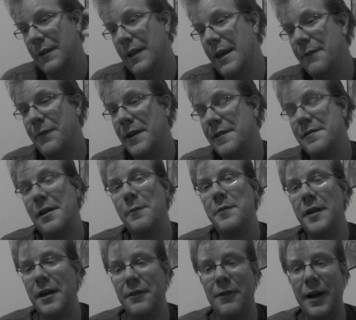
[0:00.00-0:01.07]
iffy
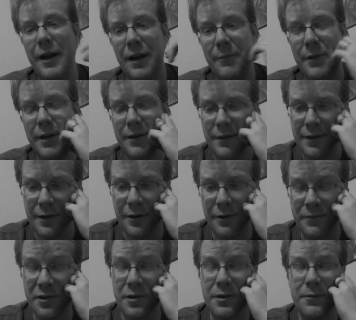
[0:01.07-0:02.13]
subject, right? I mean, you know,
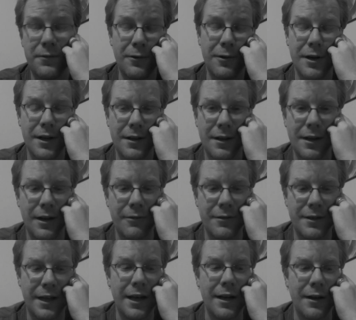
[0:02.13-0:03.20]
if you can afford it, then I
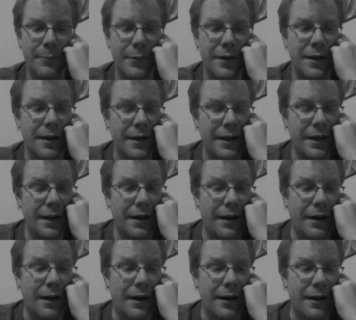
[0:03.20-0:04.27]
would get it, but
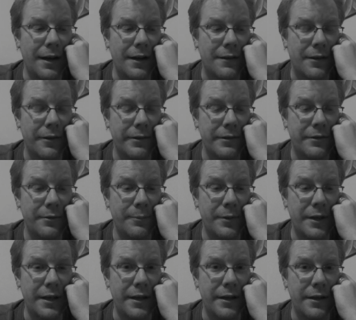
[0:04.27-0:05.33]
uh, it's going to
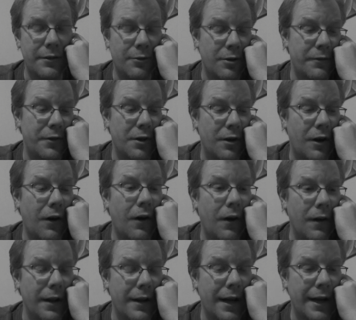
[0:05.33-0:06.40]
be sort of your
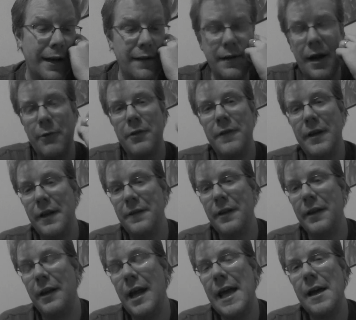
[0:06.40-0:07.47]
call in that case. I would say it's
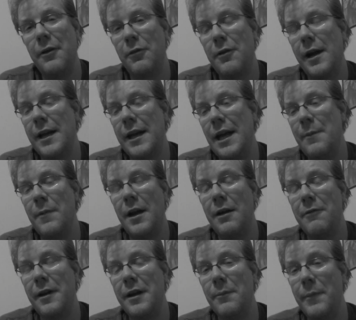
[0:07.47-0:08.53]
a, game, a great game and I
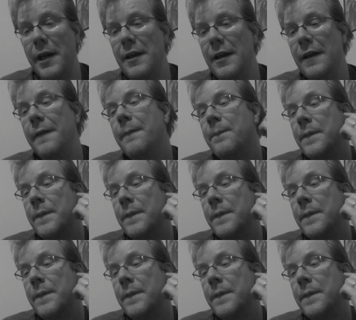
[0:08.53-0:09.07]
recommend it